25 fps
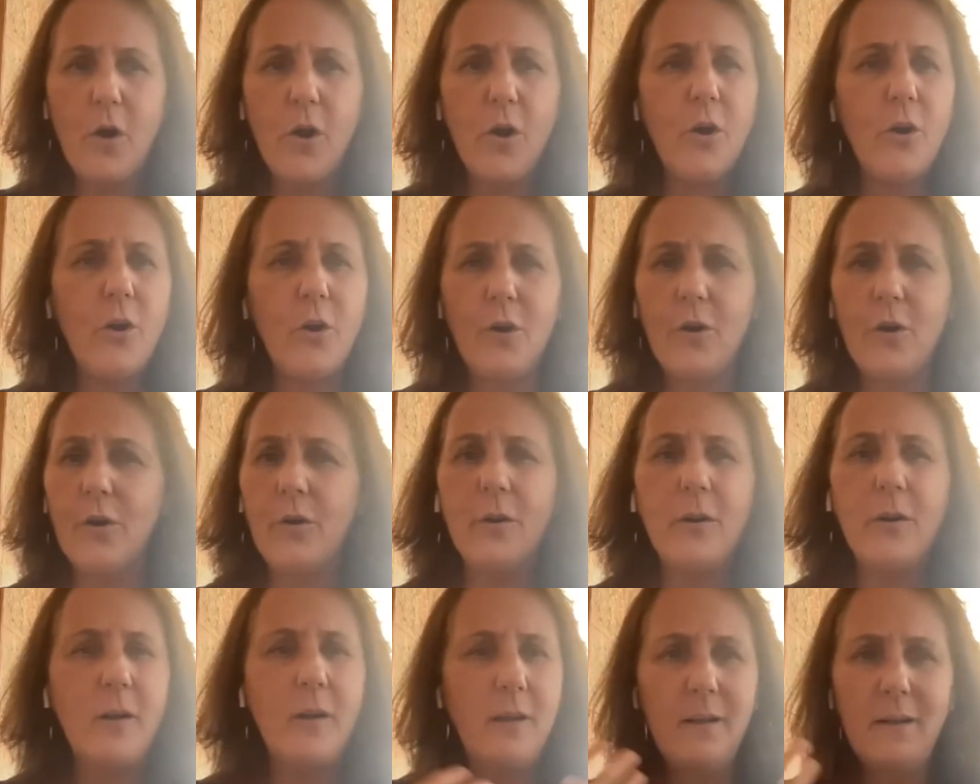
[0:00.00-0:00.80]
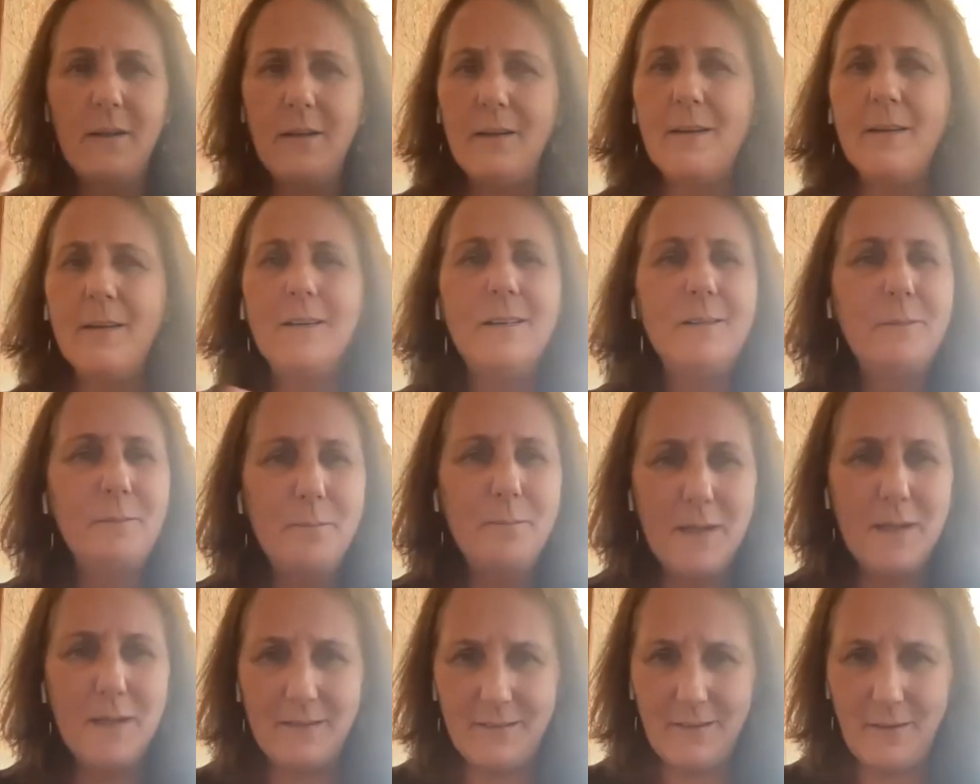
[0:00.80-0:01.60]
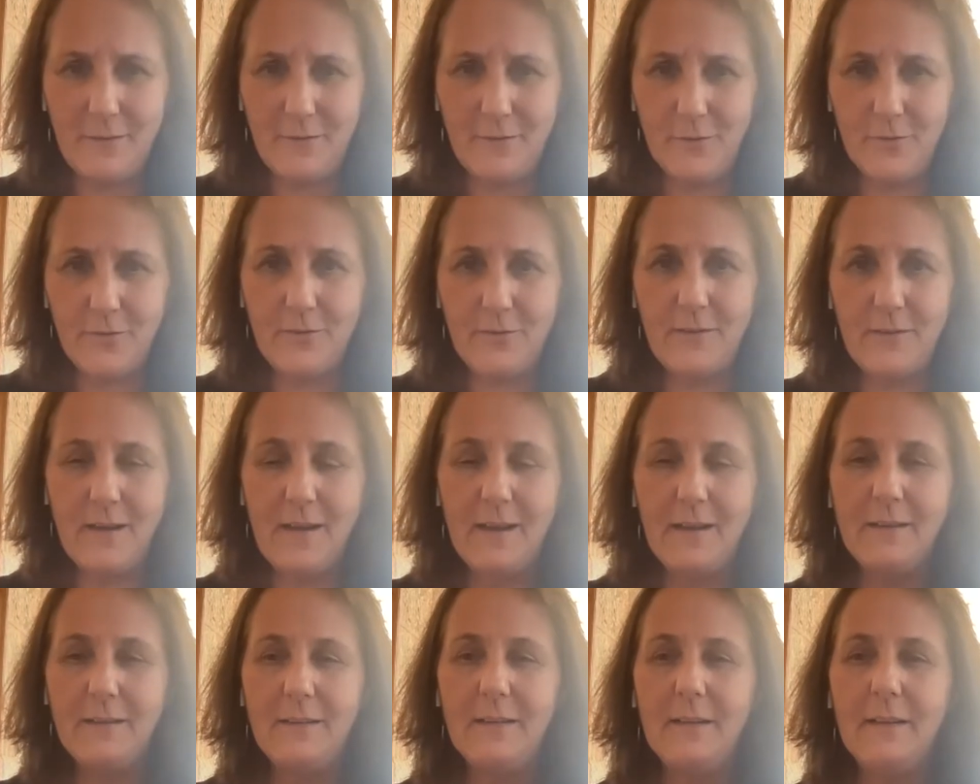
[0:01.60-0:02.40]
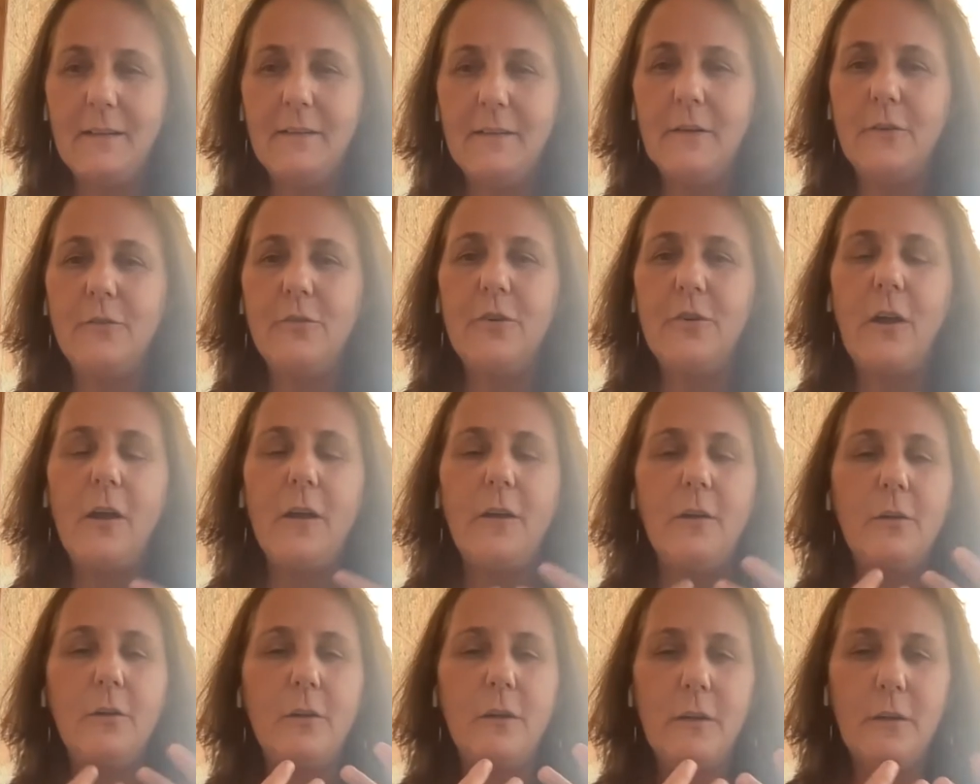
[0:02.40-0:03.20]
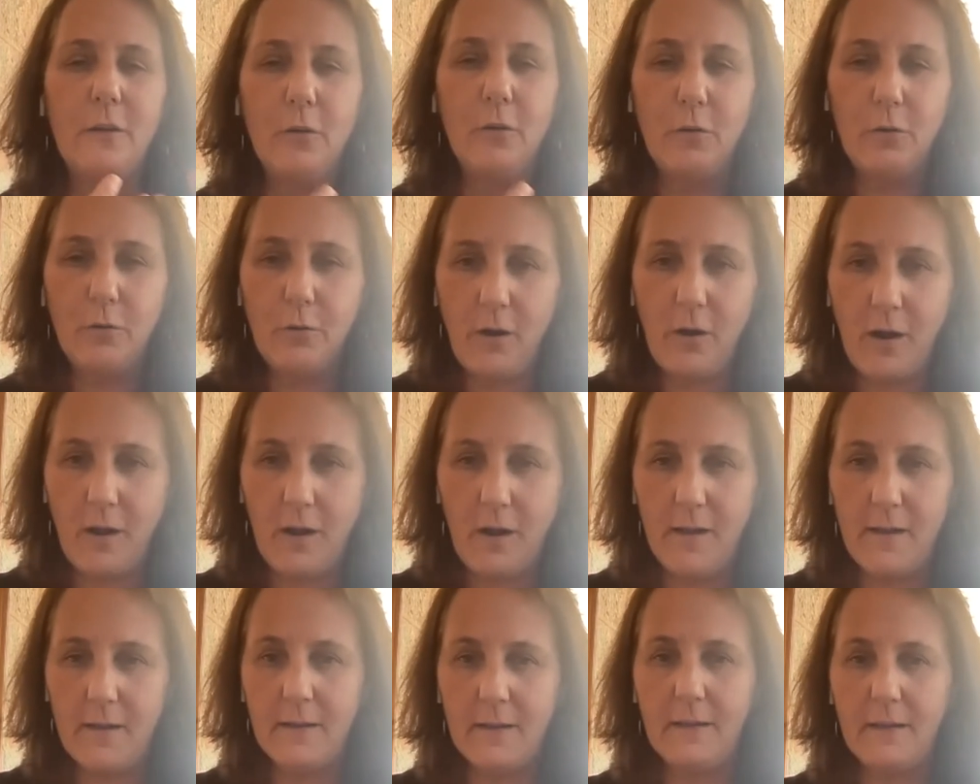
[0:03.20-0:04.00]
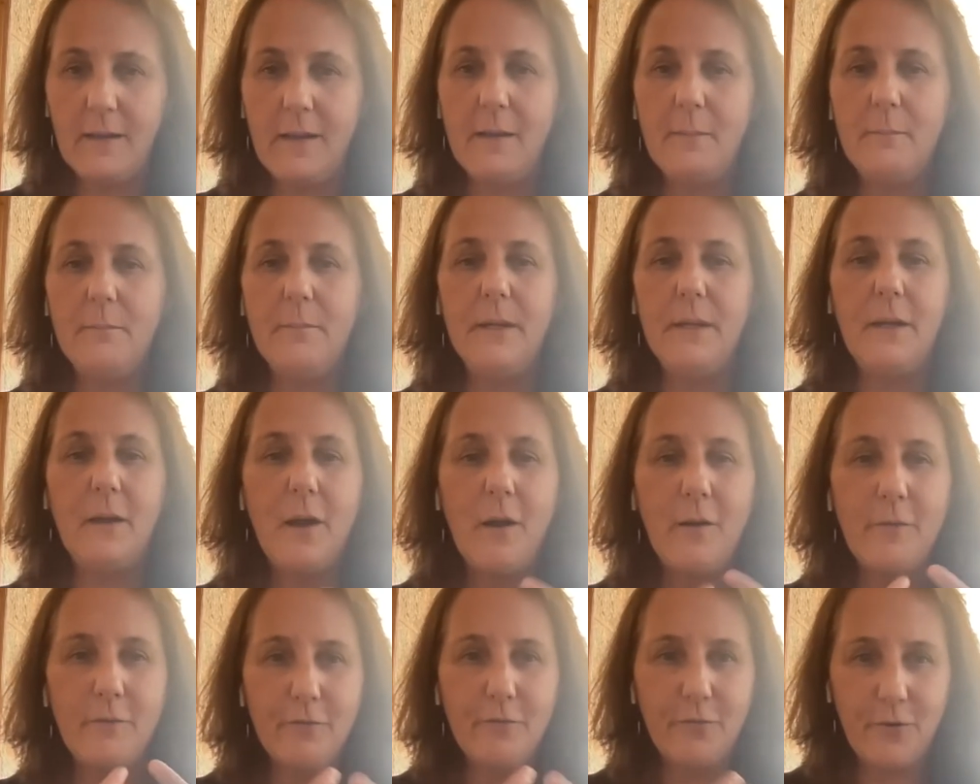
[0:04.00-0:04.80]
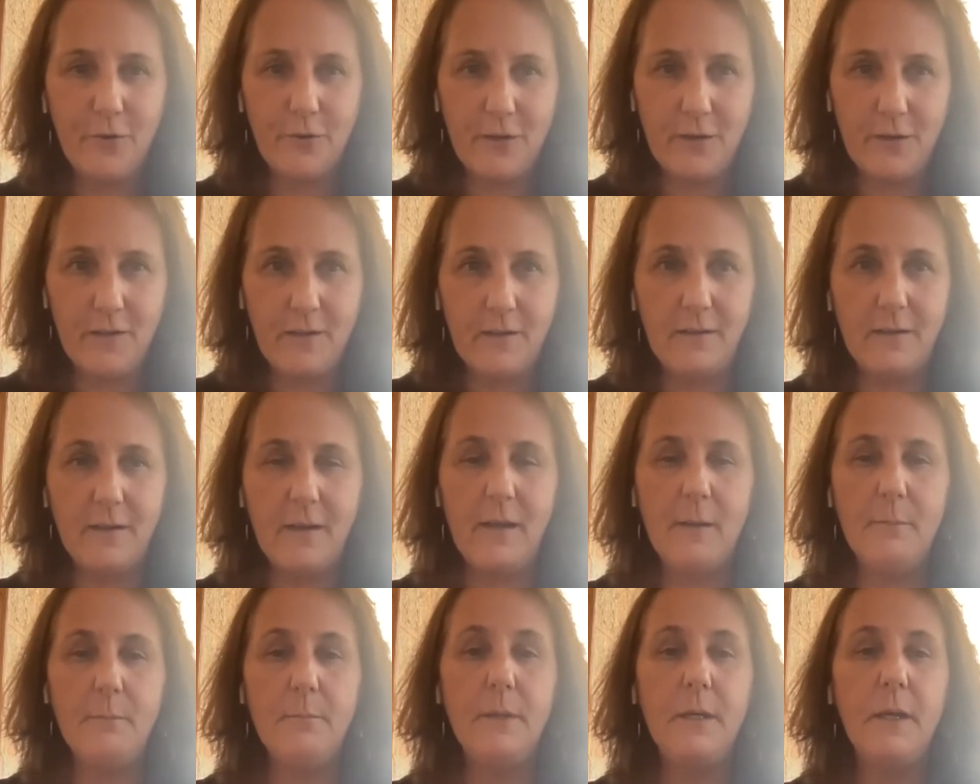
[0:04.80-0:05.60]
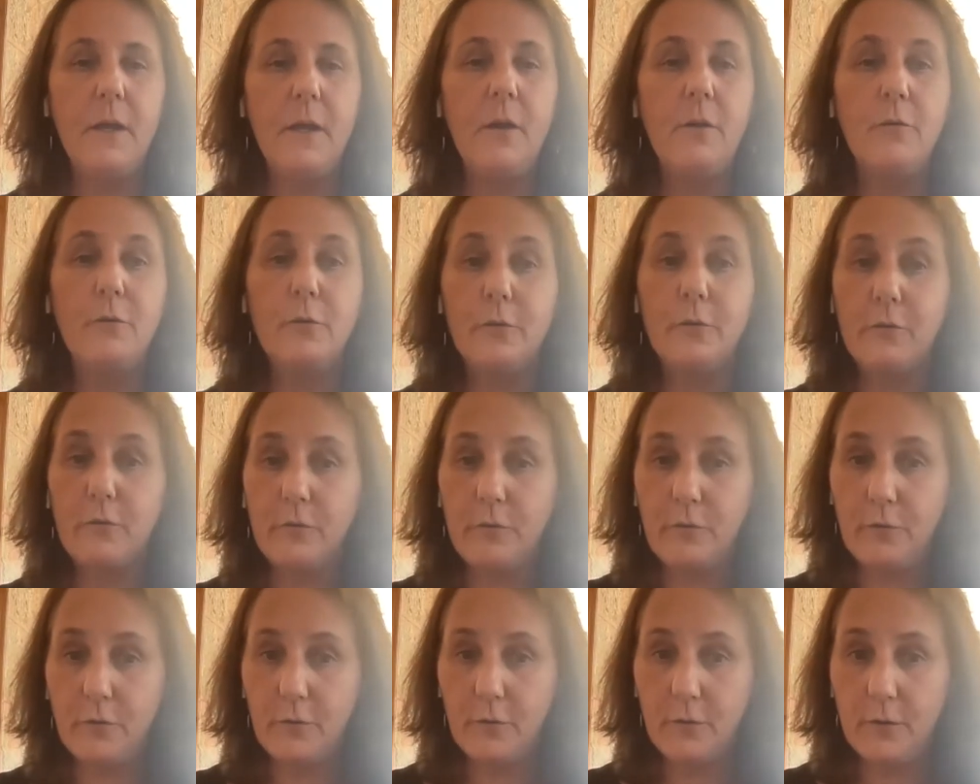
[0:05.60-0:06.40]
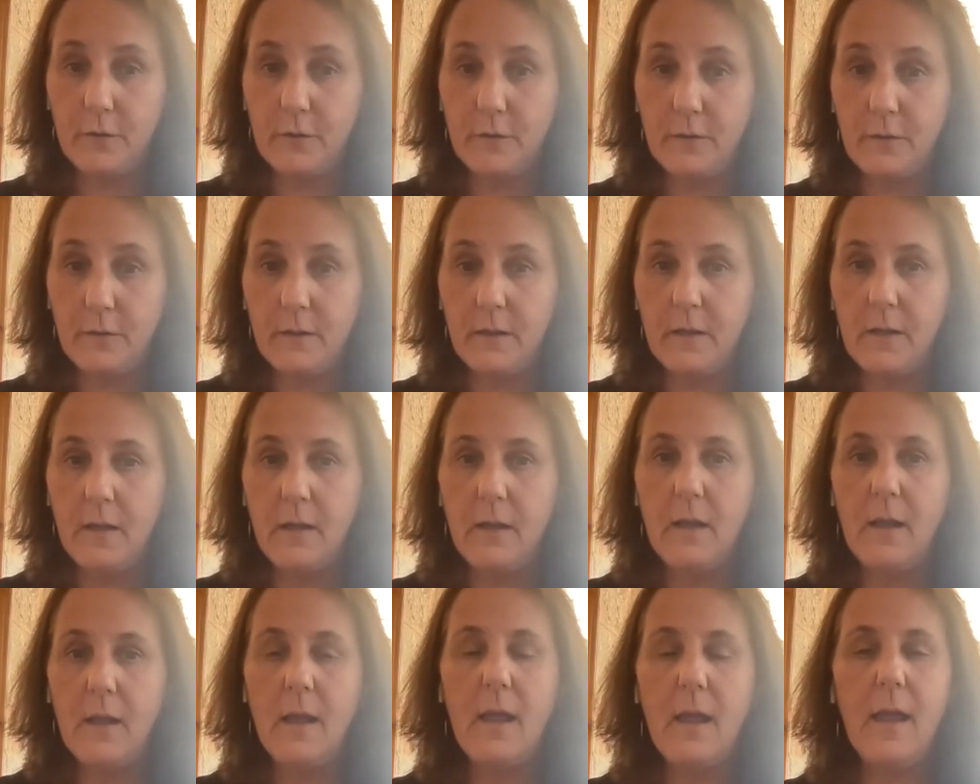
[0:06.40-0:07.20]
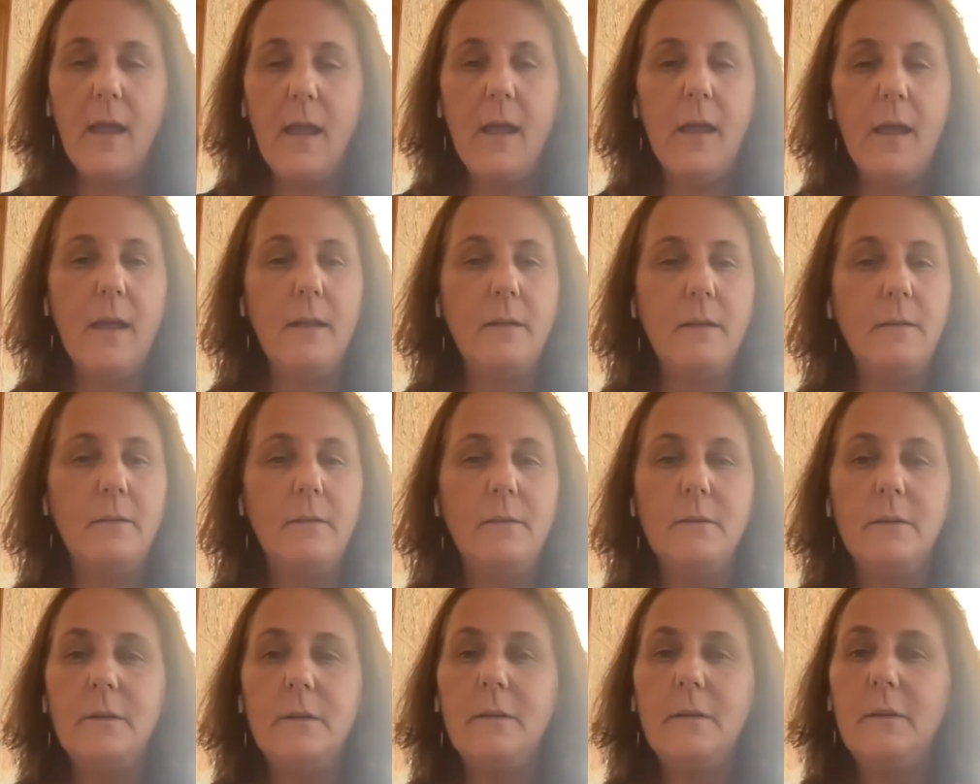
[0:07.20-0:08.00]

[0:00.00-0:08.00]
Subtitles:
her misunderstanding, and the child can cry and be comforted and be understood and,